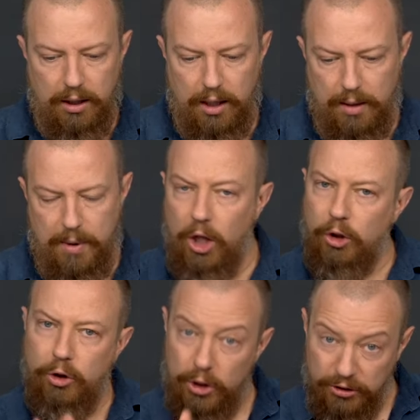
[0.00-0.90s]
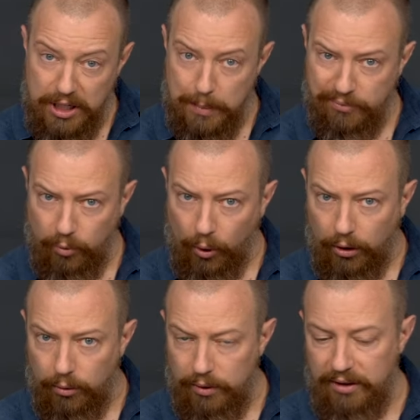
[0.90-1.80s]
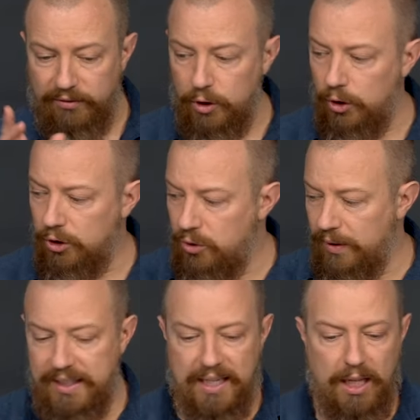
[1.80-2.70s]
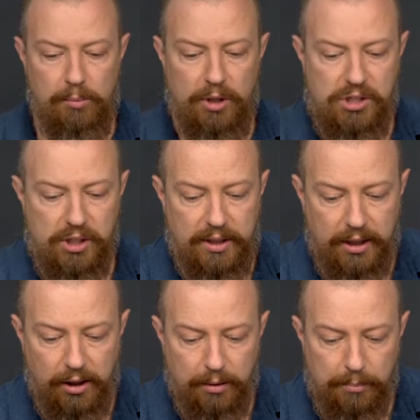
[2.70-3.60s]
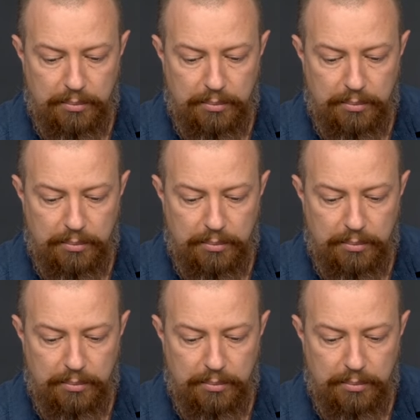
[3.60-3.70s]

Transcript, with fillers: um, little tip for you. If you're doing the calibration here,